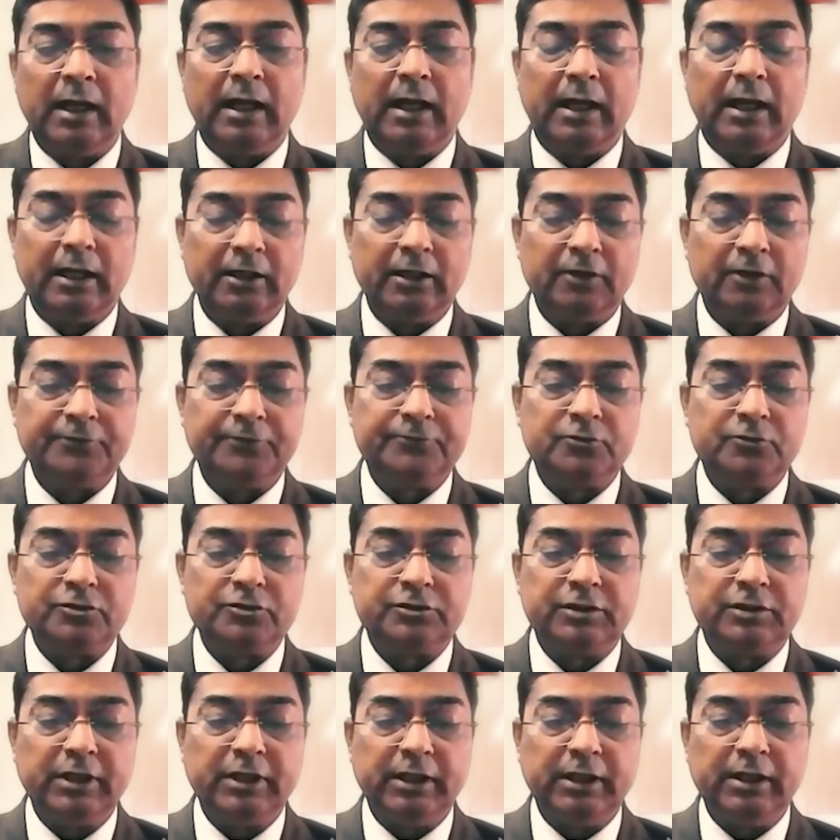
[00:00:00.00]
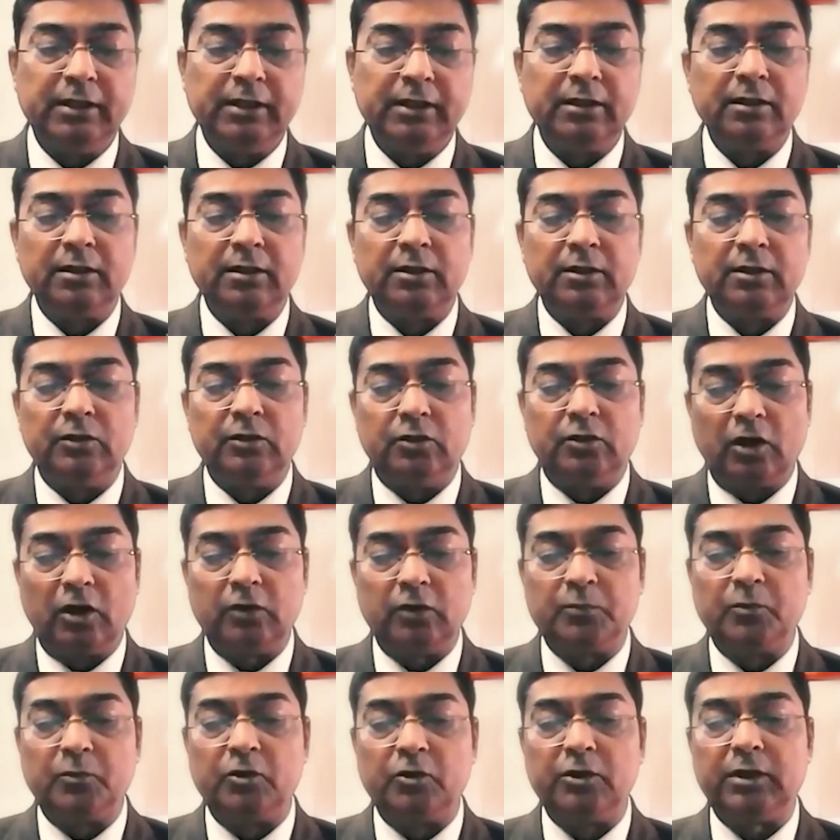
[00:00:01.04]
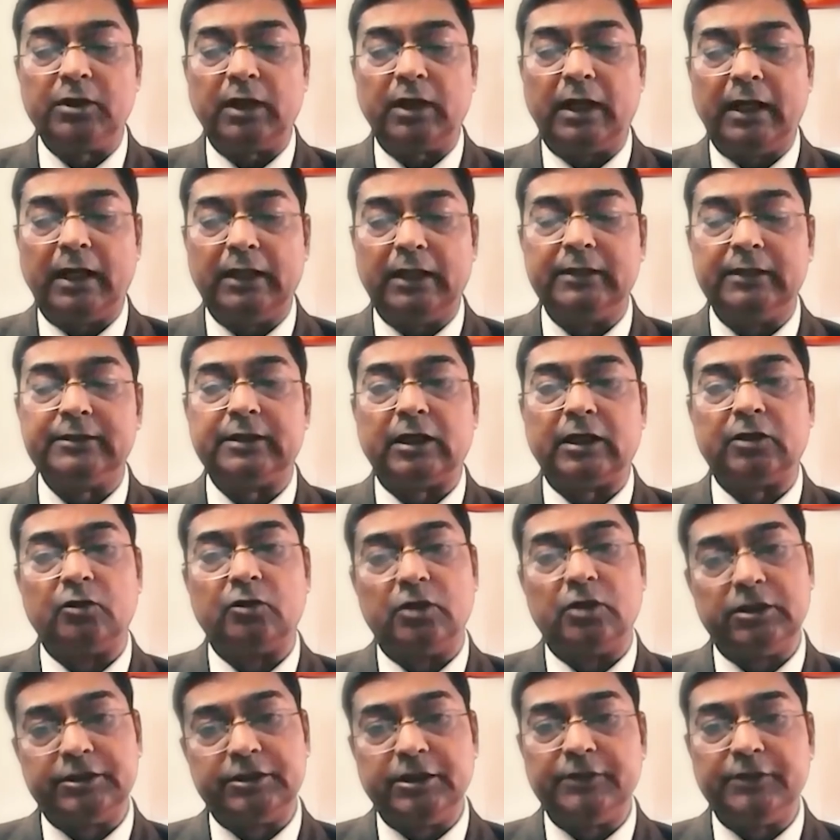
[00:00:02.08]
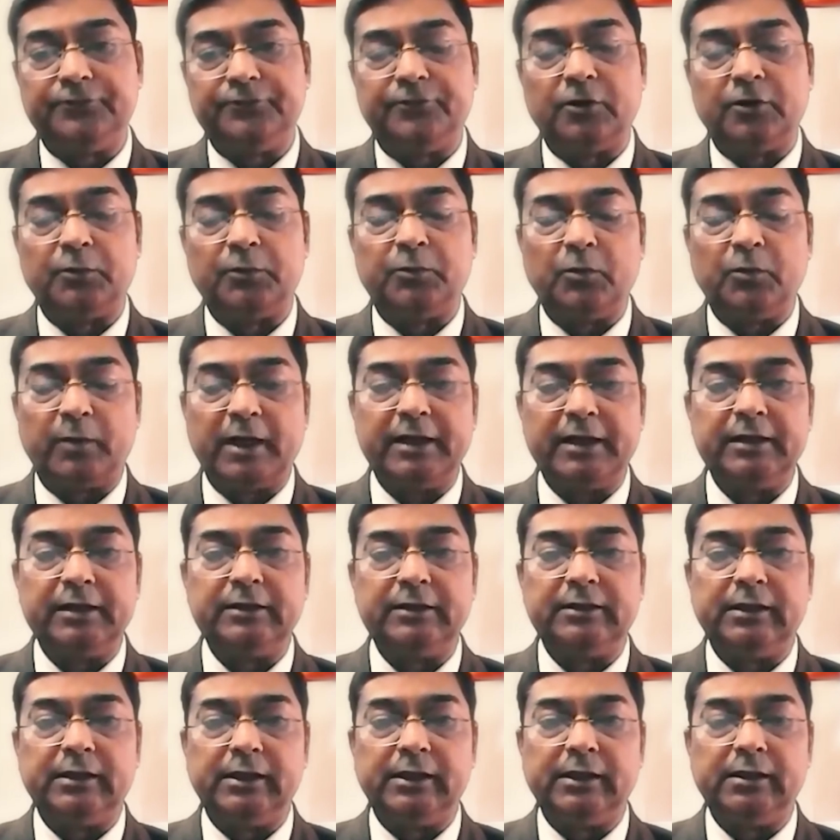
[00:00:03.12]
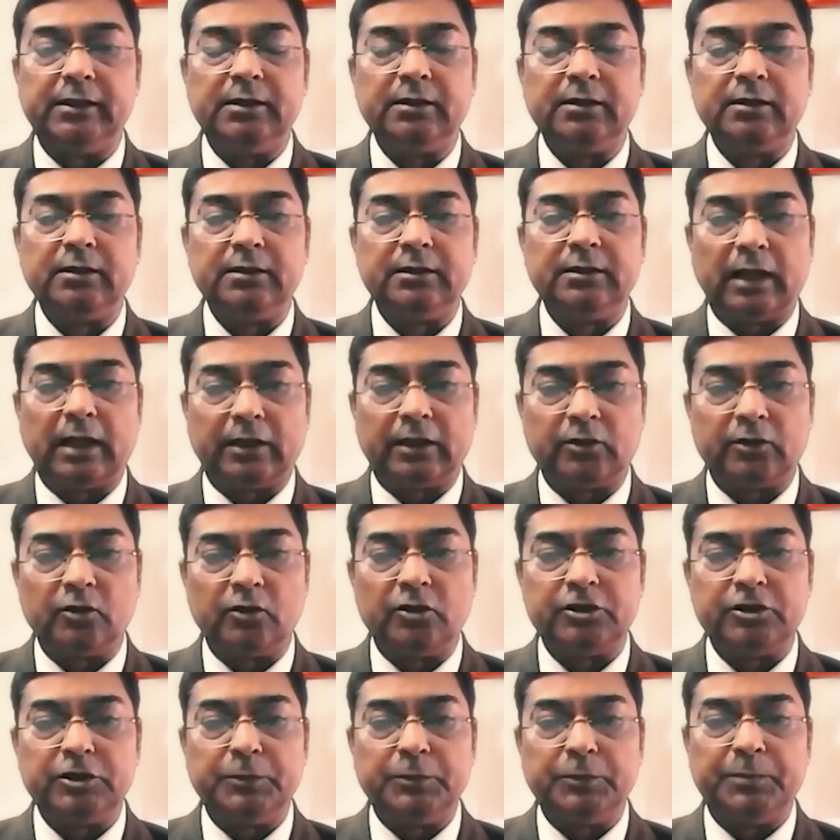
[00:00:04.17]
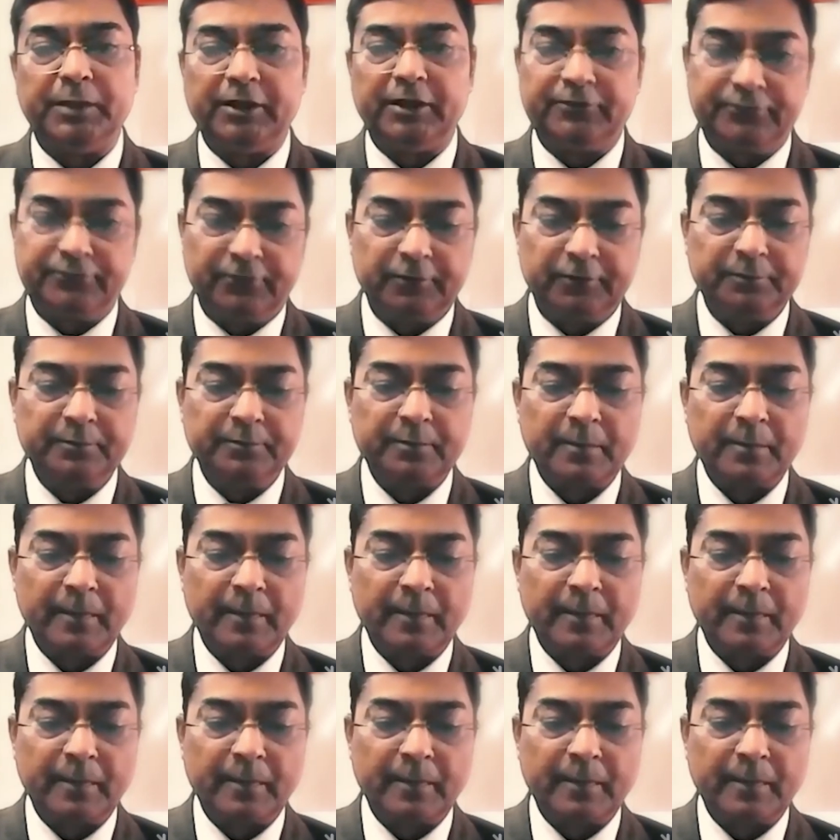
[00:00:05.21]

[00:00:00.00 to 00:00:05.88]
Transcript: and of course the DocMode Health Technology for providing the technology platform.